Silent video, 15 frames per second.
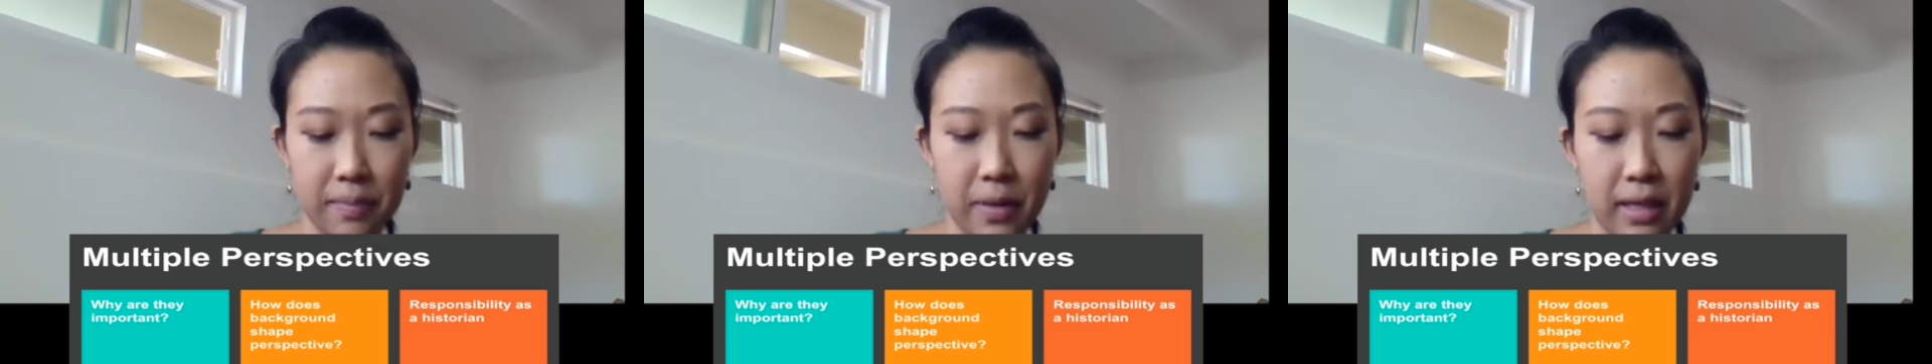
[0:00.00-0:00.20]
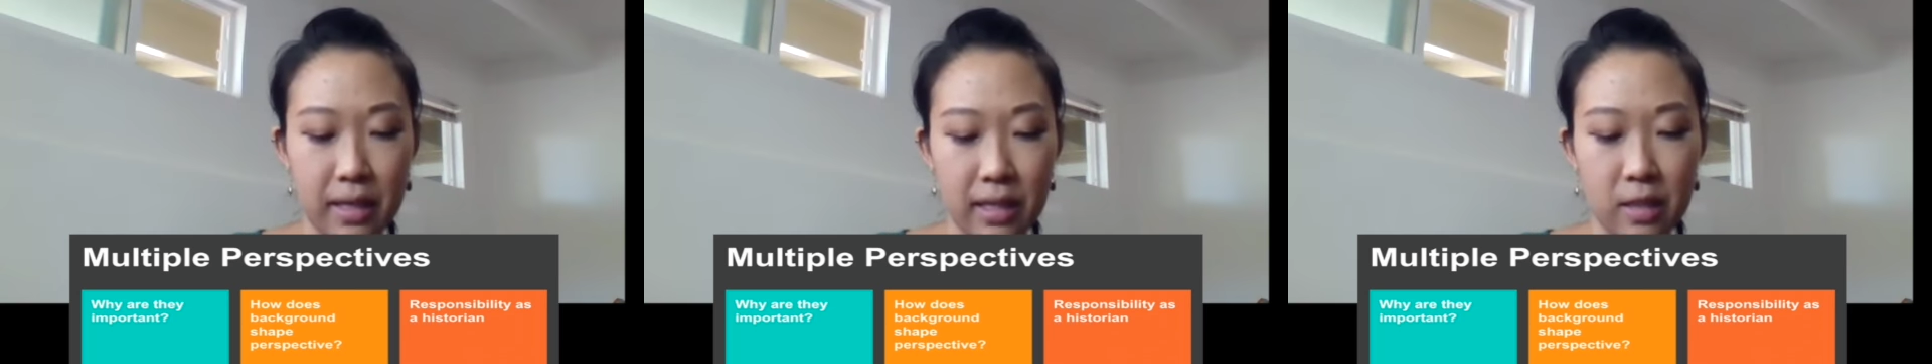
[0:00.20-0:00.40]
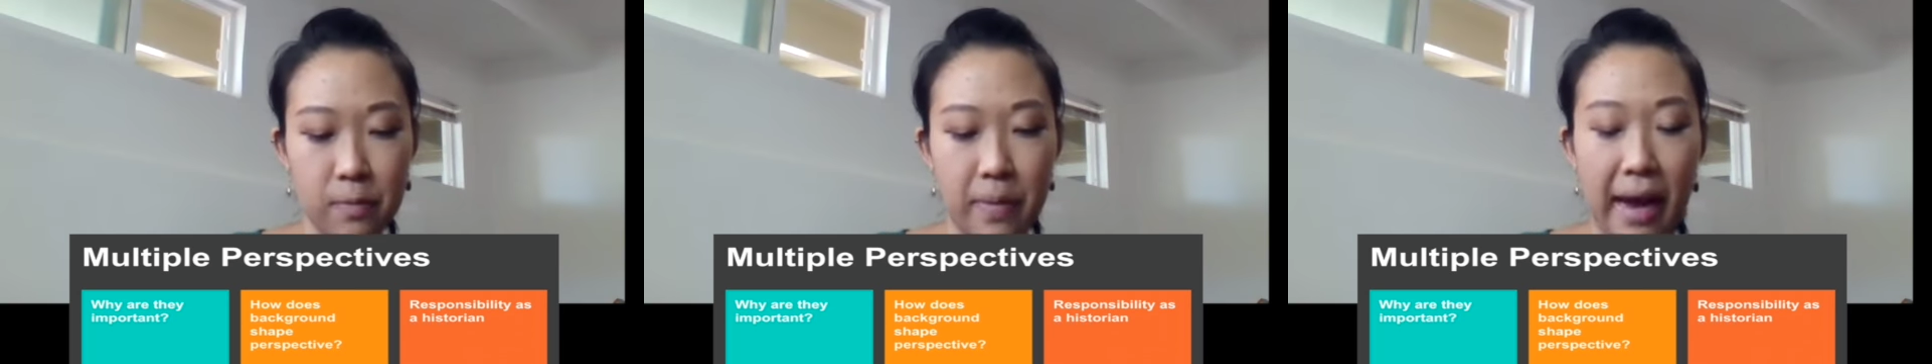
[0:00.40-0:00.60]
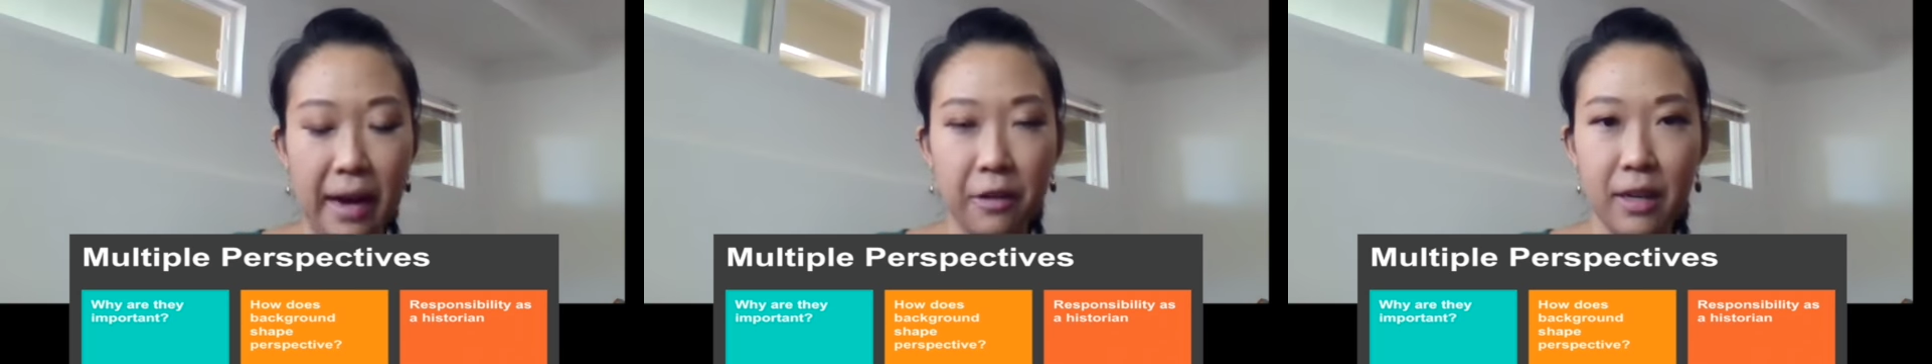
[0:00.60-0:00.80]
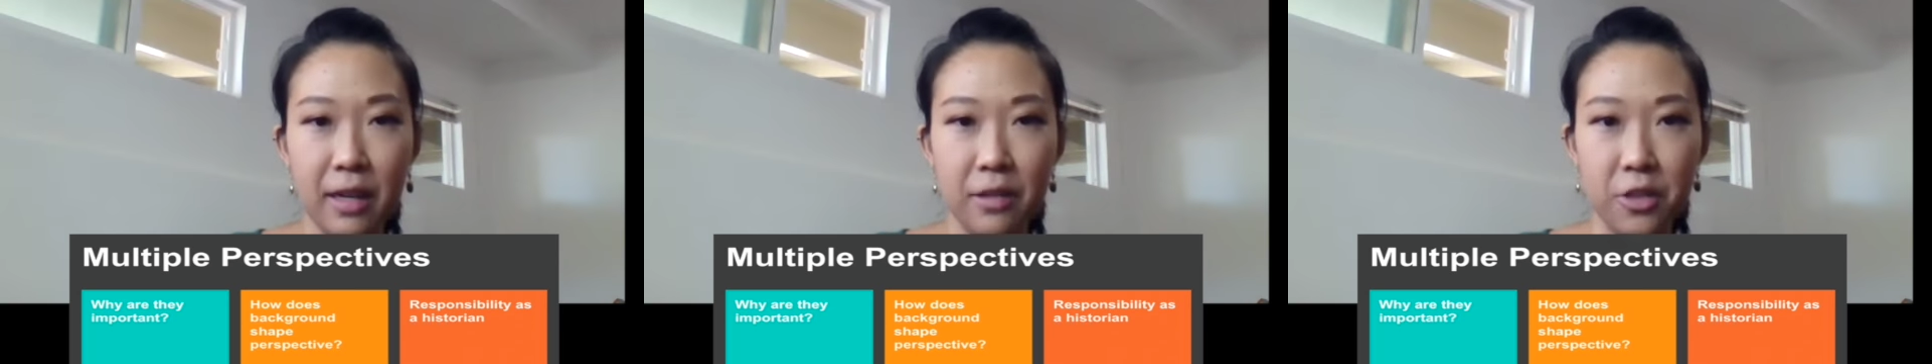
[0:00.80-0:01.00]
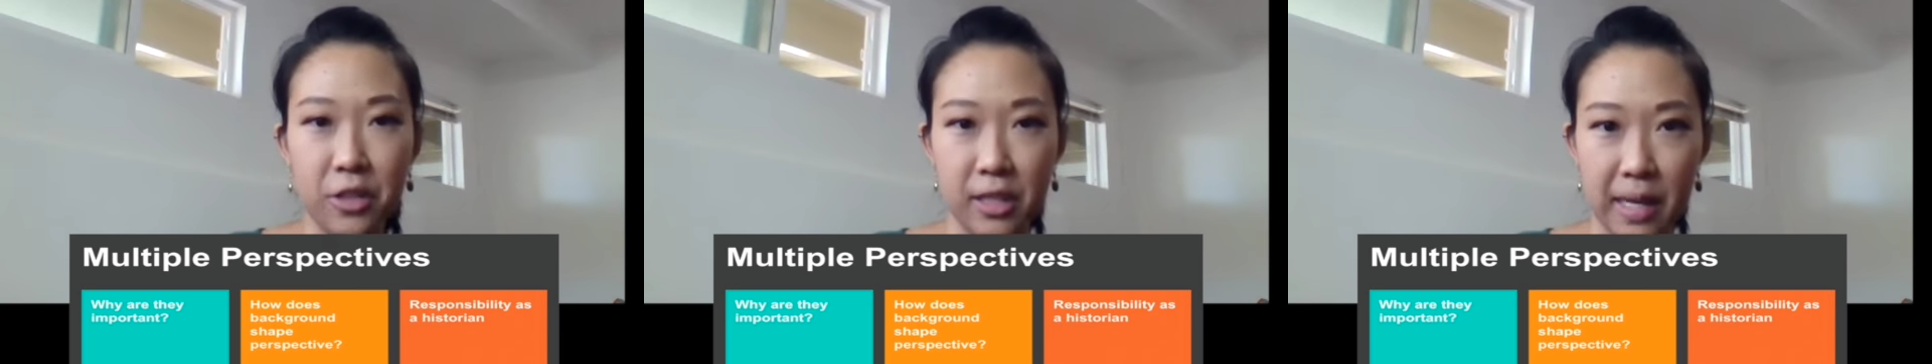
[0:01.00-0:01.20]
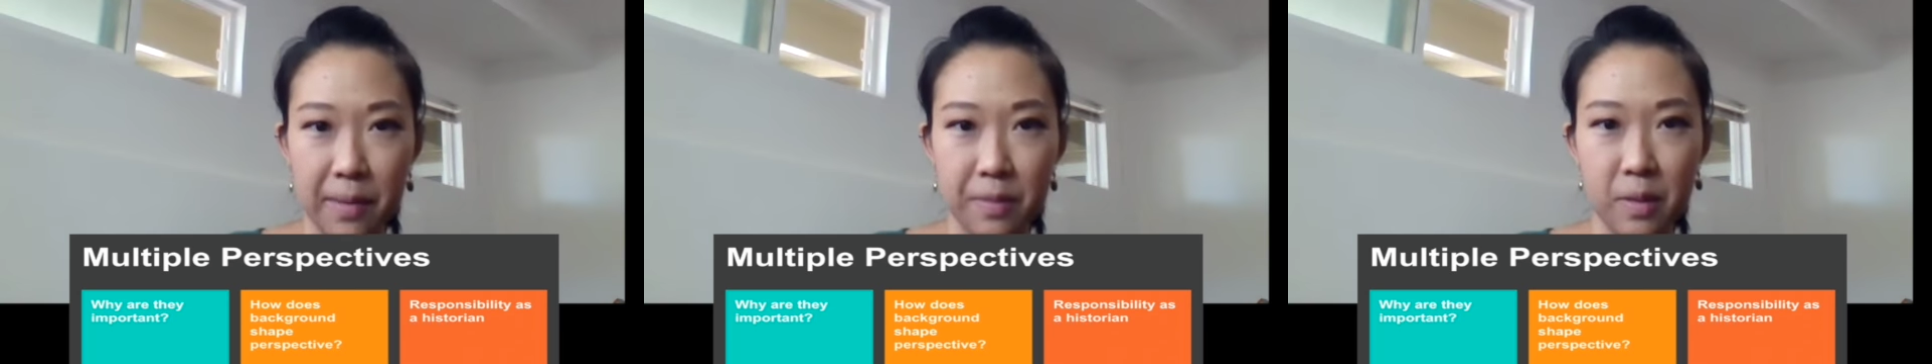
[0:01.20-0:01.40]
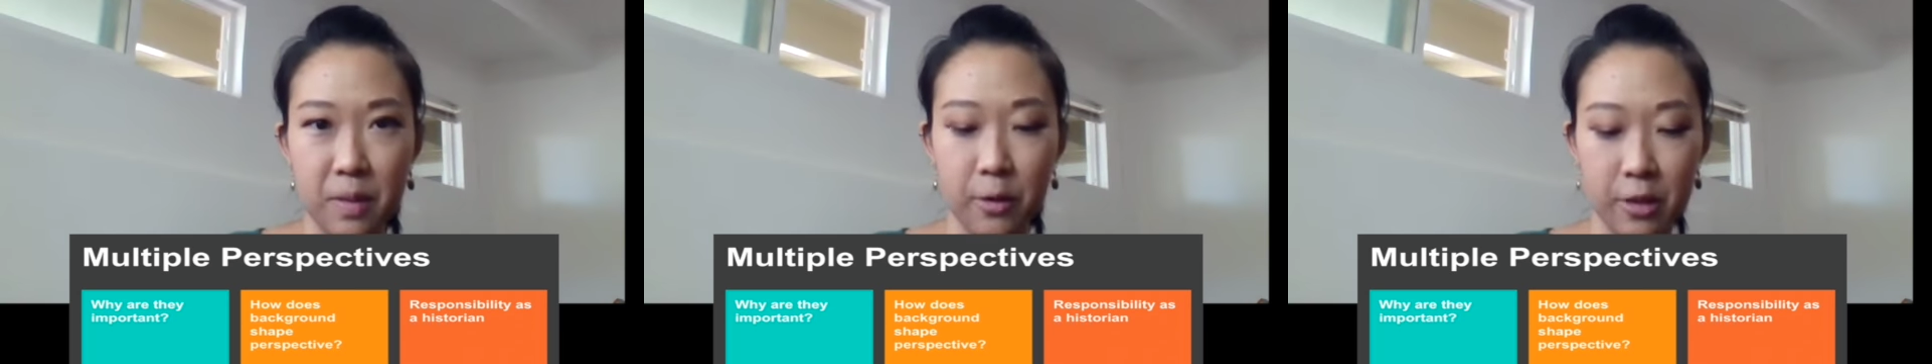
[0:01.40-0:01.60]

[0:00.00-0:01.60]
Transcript: because background shapes